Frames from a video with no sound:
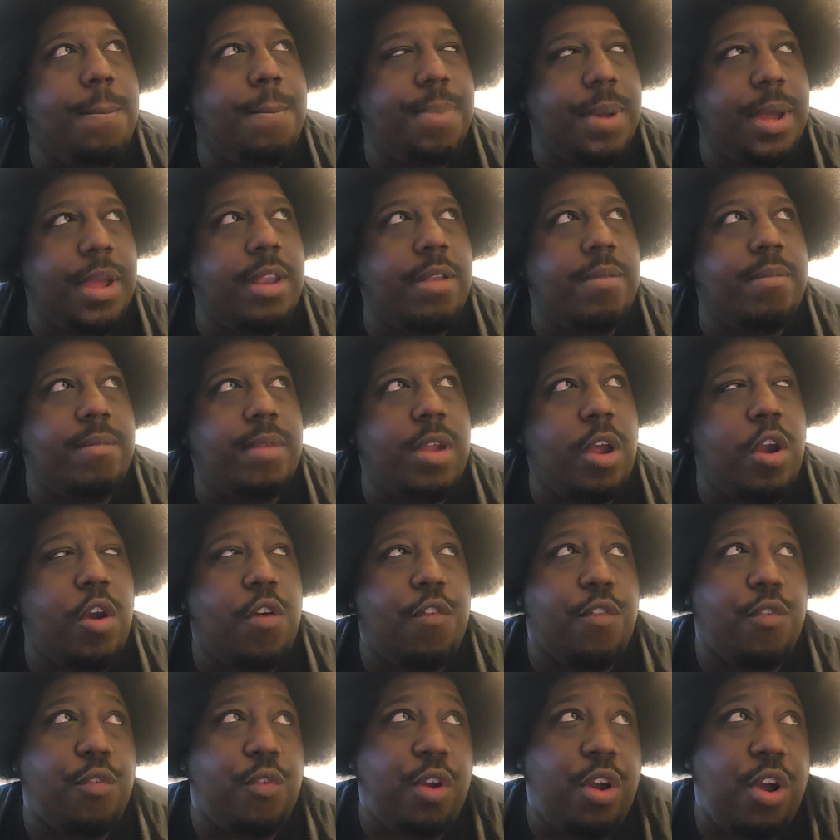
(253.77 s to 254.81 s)
but
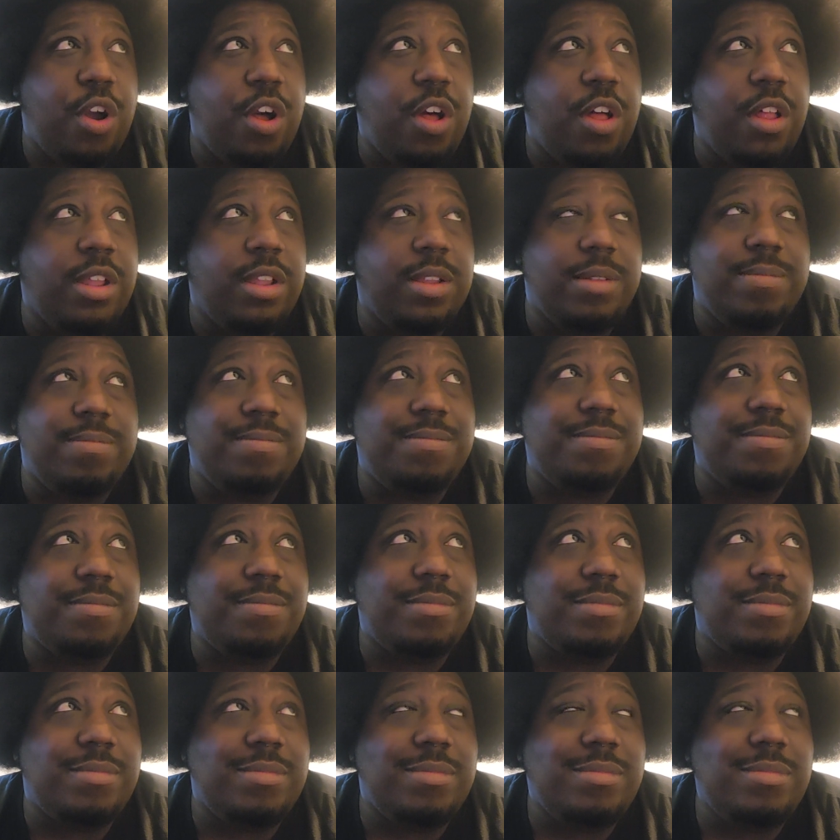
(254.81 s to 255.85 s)
overall,
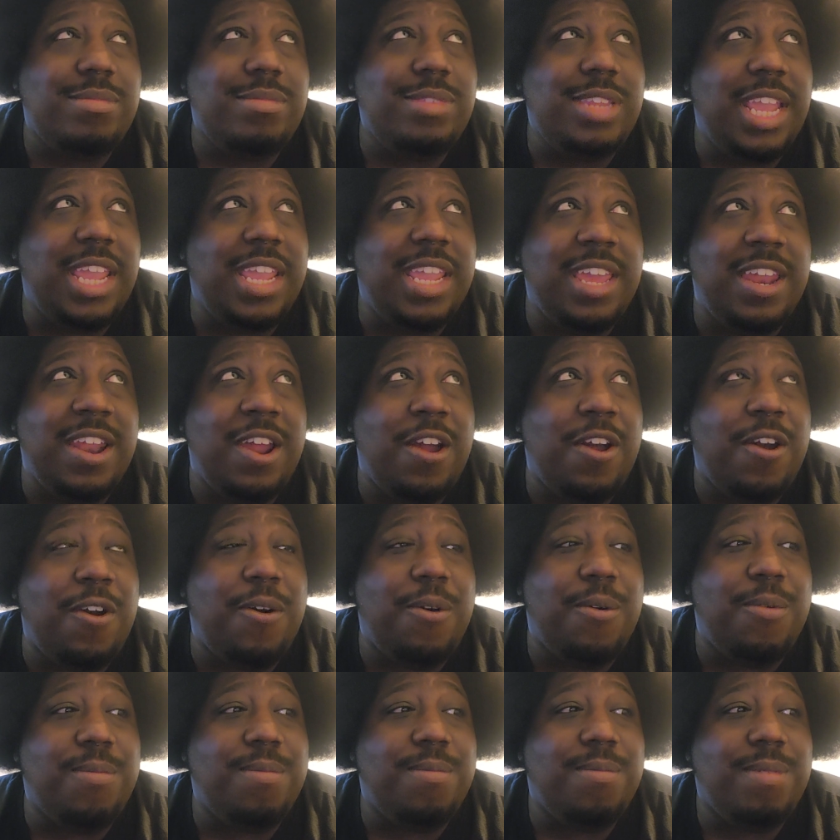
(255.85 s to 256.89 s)

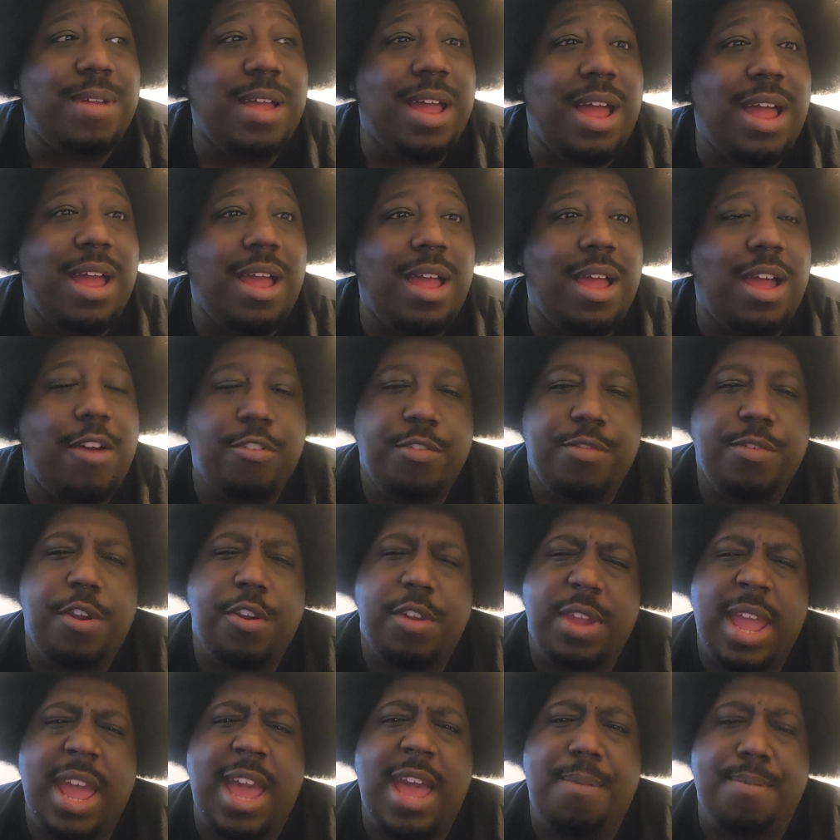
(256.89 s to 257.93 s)
I was
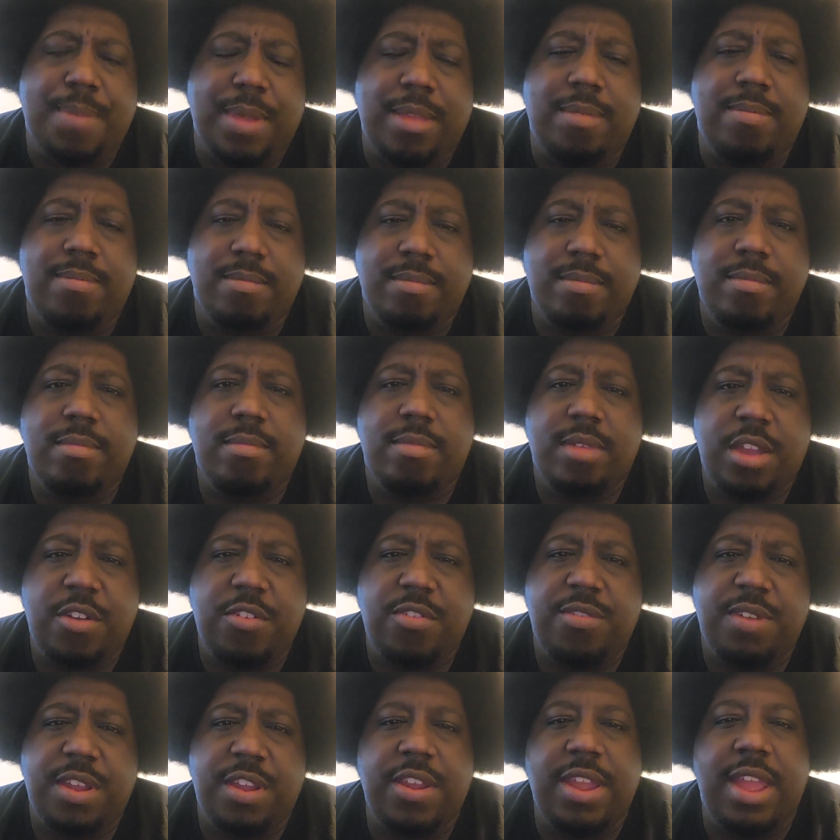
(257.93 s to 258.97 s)
very happy. I
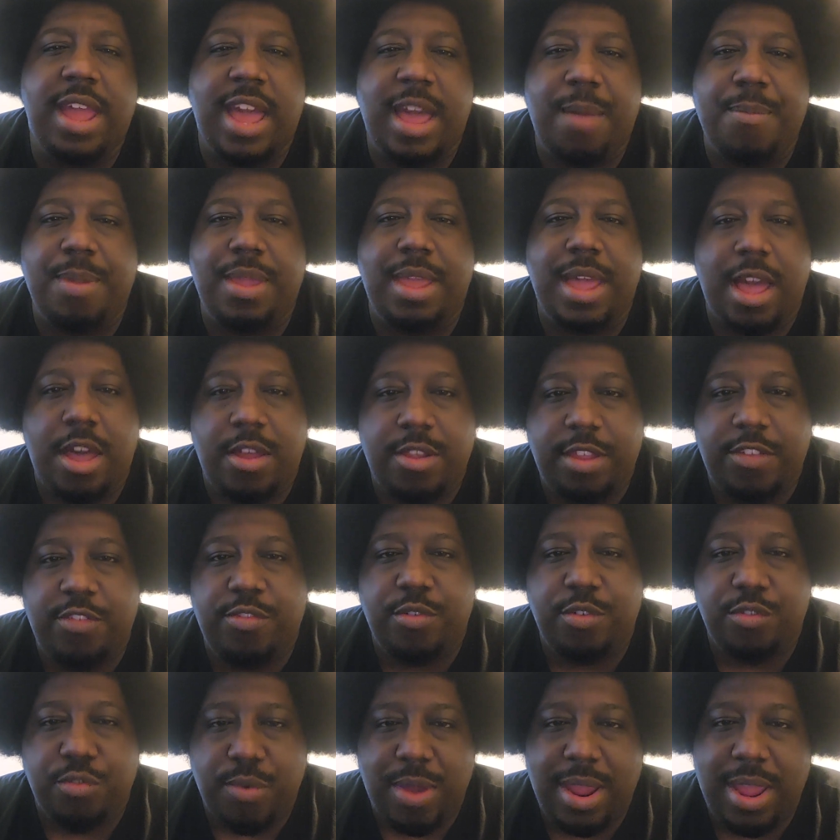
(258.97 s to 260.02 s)
was very happy how this
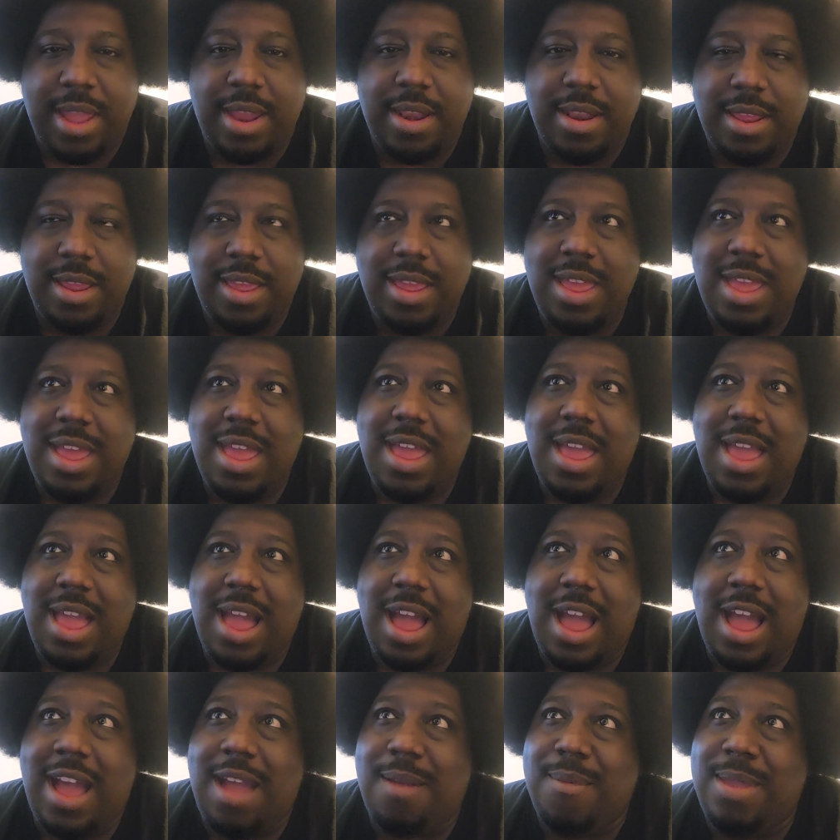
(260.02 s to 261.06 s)
was ran.
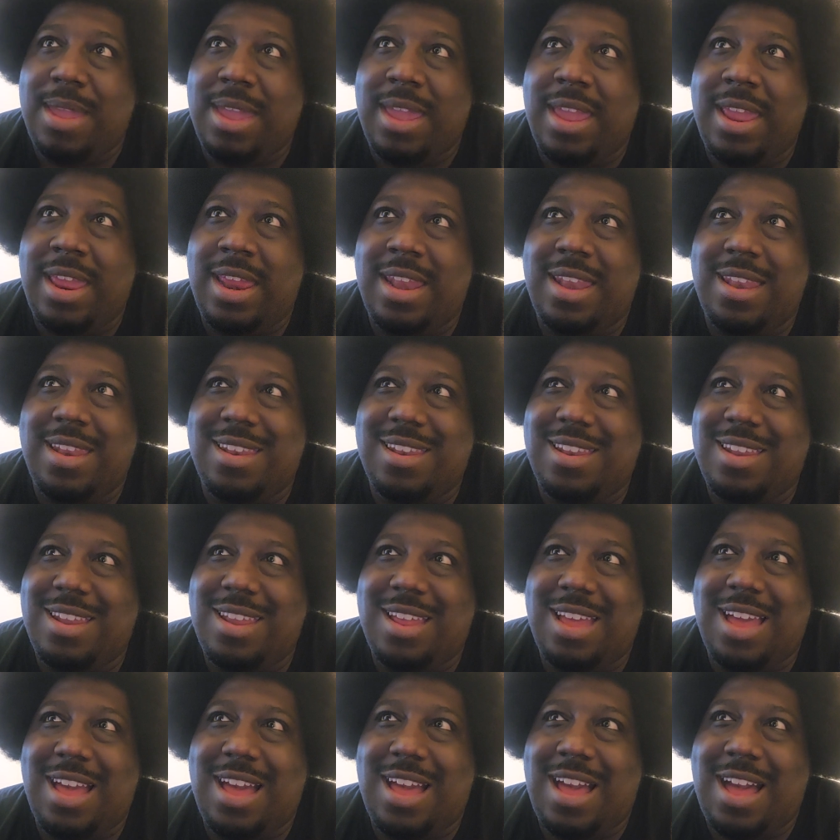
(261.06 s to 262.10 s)
I mean,
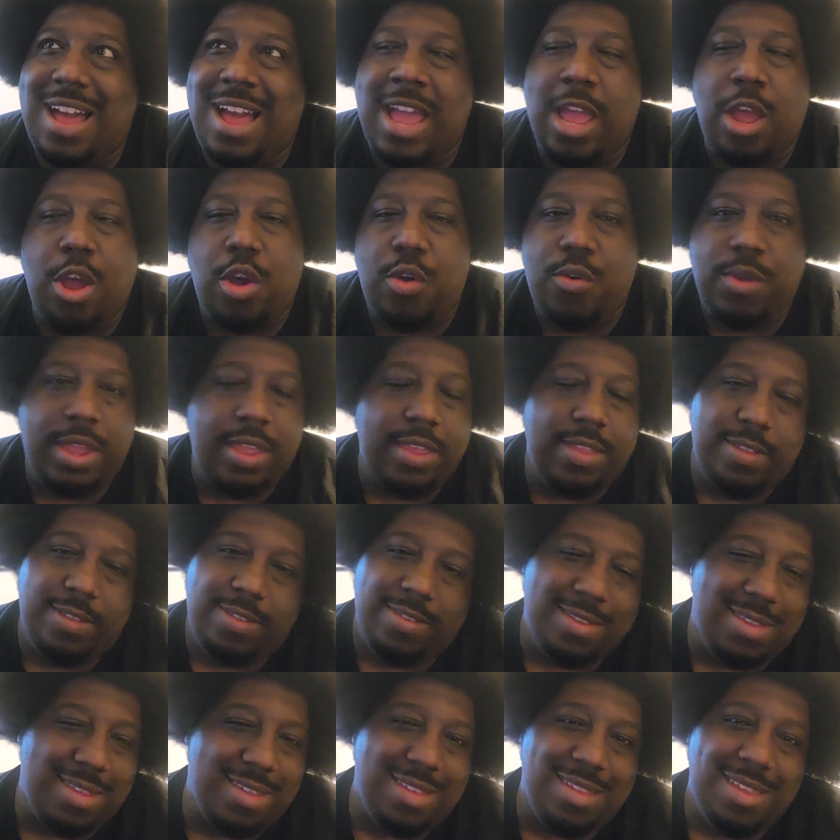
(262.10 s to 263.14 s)
I
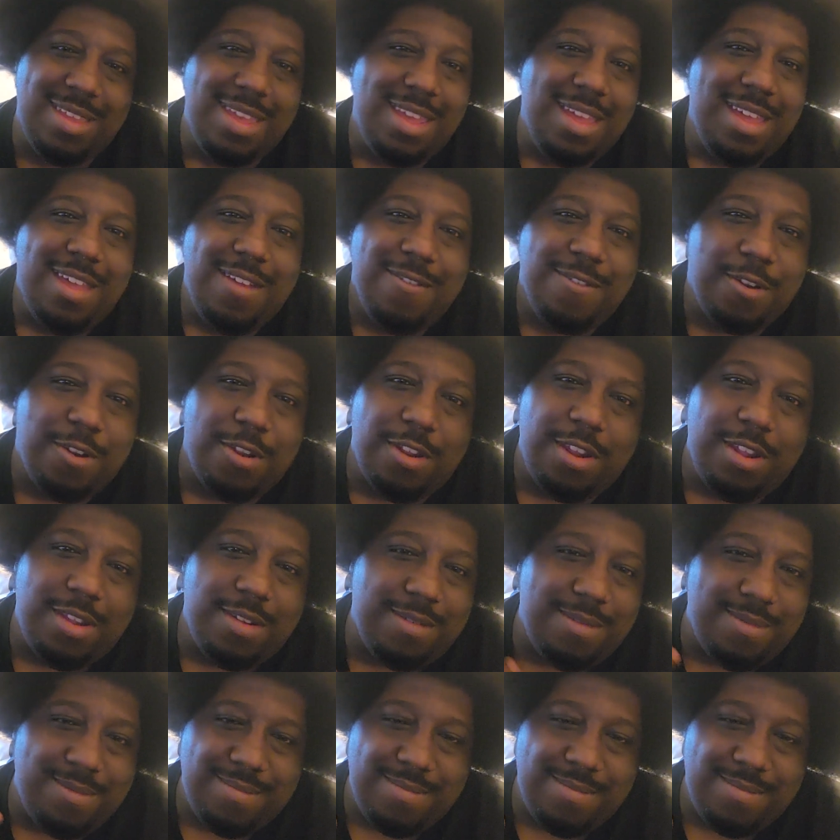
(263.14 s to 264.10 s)
always for